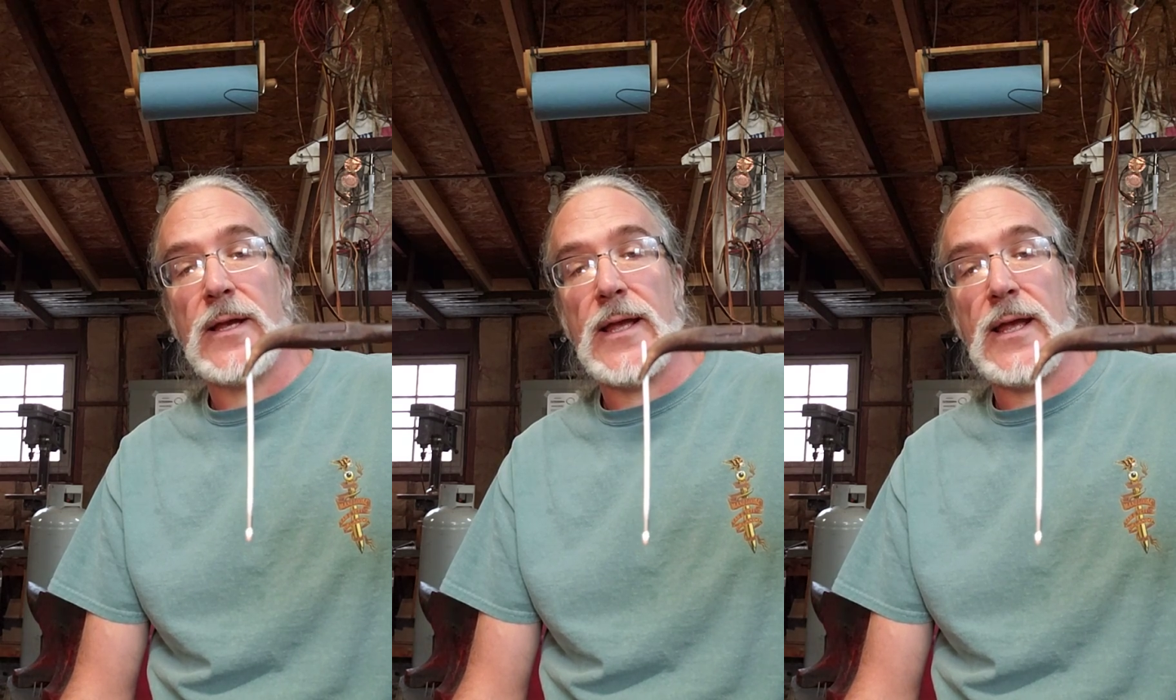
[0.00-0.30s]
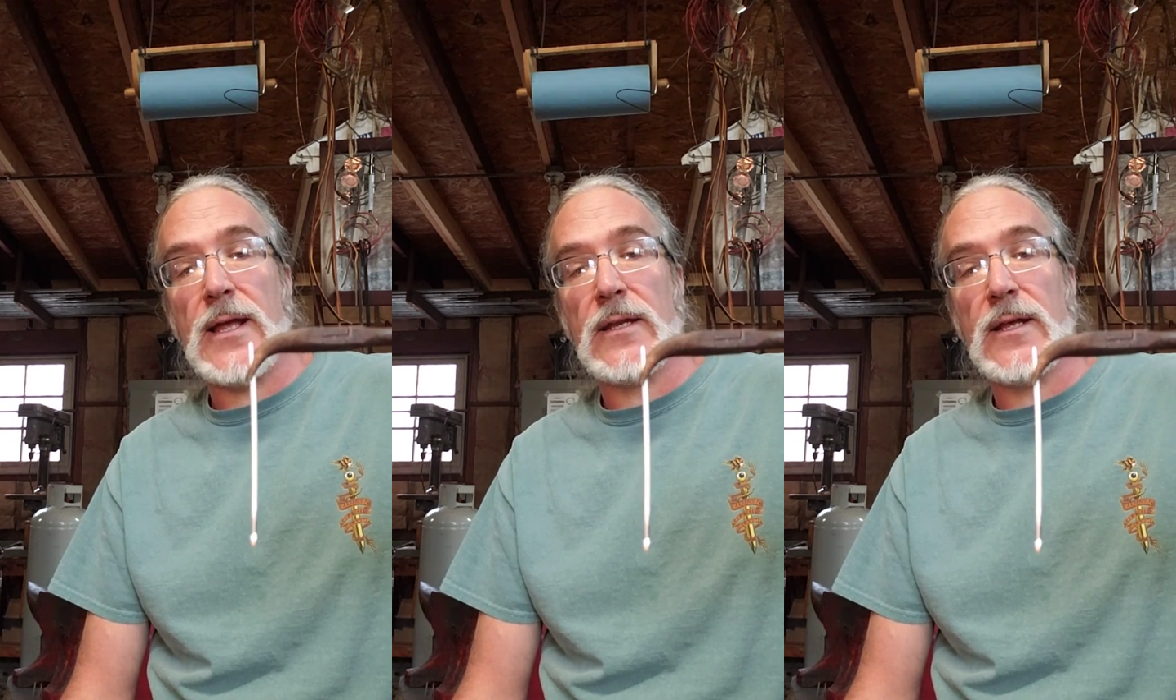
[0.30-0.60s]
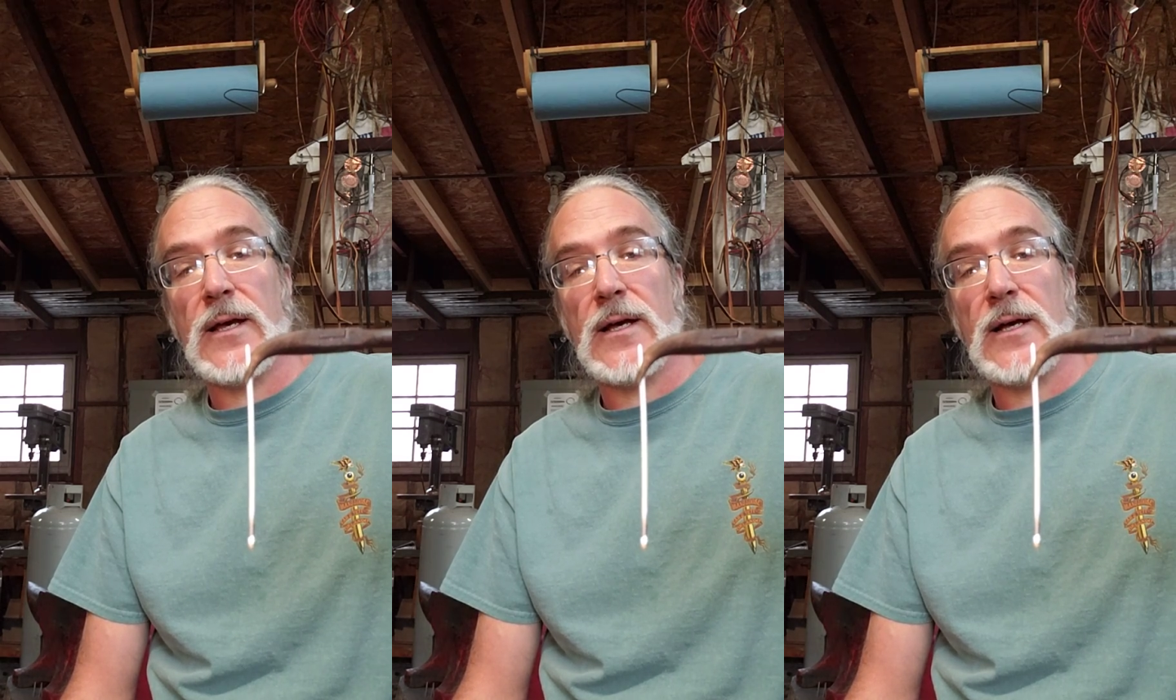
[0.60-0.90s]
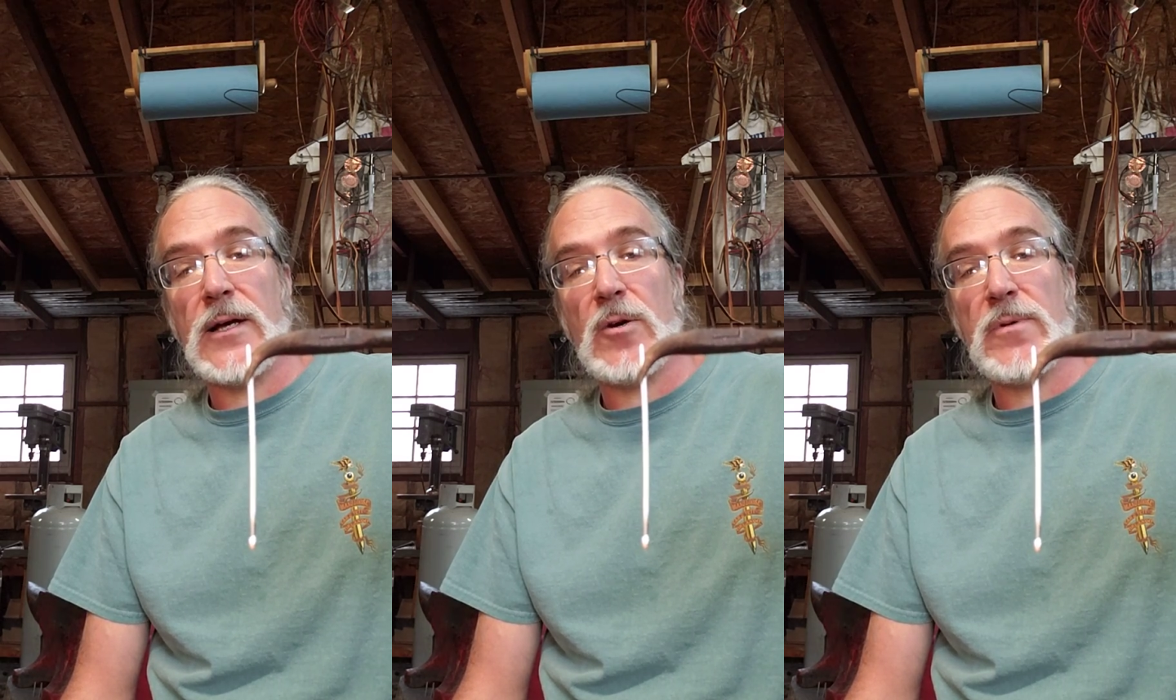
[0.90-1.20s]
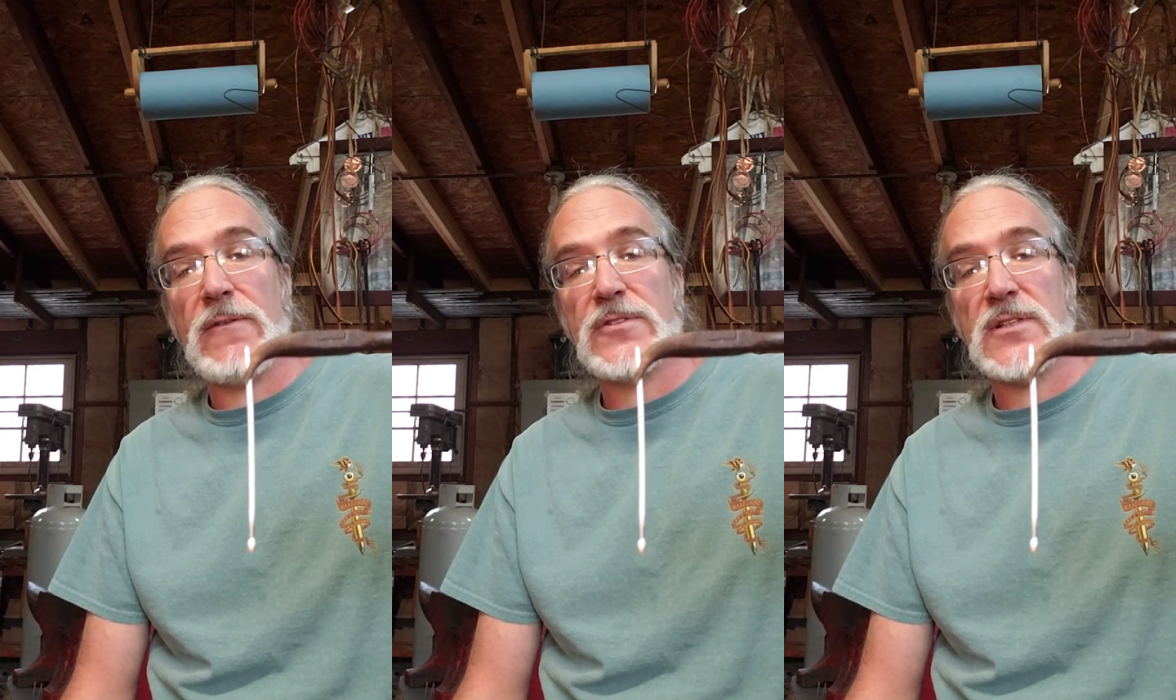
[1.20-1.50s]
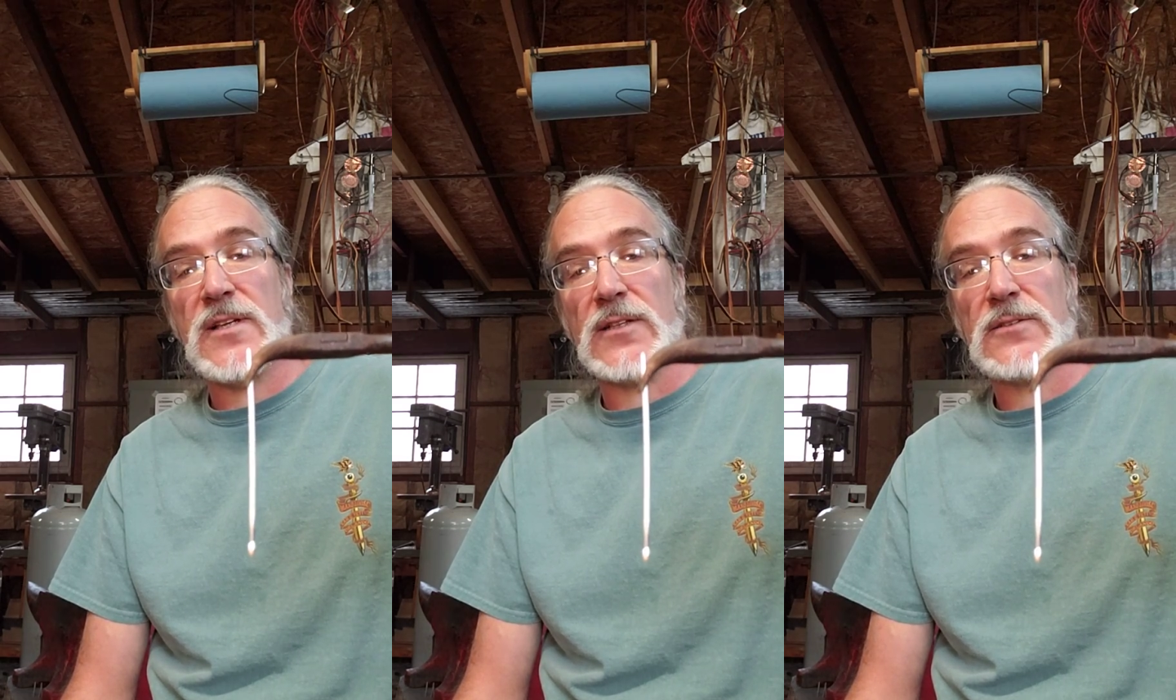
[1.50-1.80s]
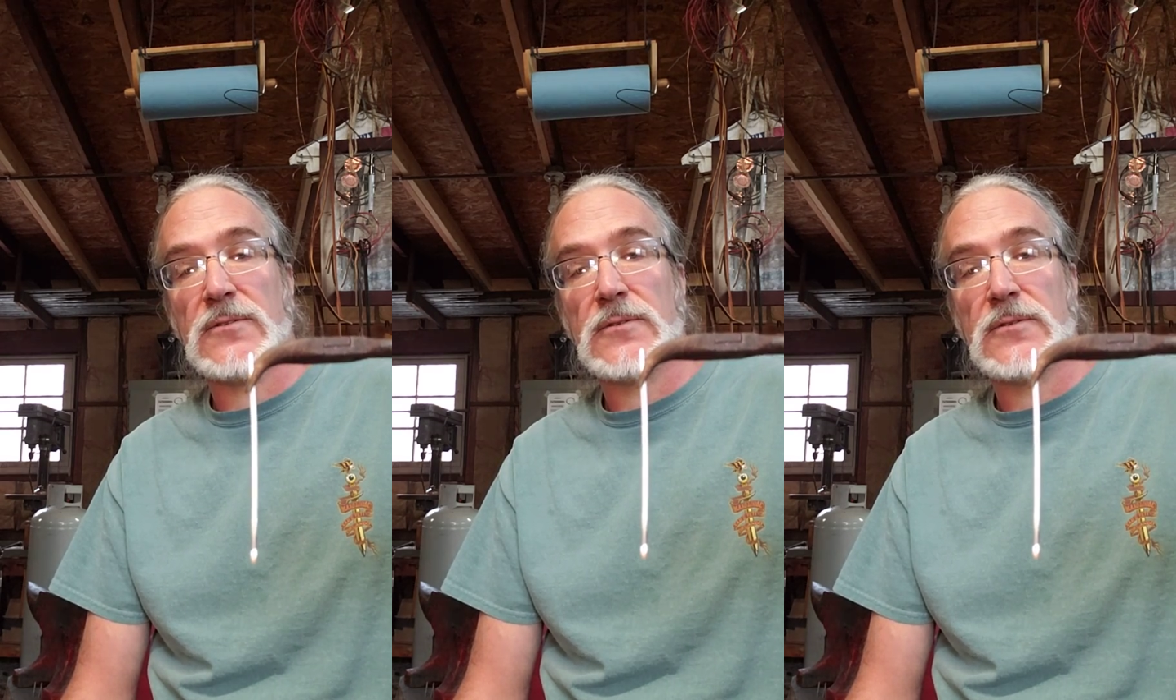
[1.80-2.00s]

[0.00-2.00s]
and I hope you have success.